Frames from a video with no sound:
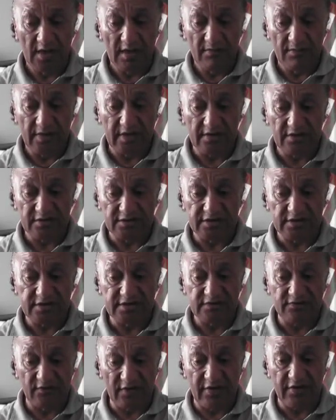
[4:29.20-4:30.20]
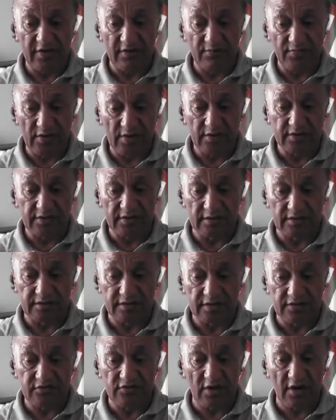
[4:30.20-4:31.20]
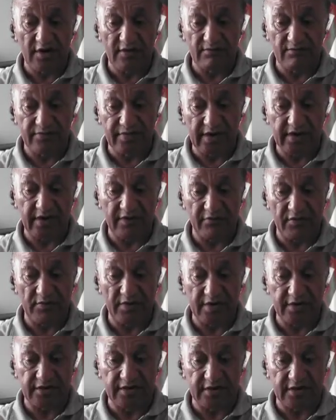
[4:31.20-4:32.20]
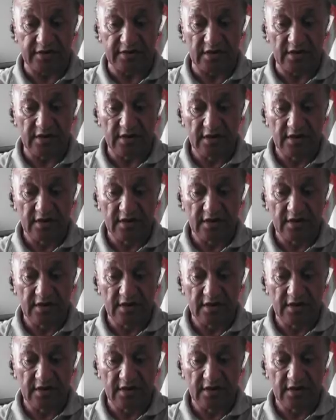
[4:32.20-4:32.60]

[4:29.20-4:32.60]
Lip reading: because it's very important to try and bring everybody together.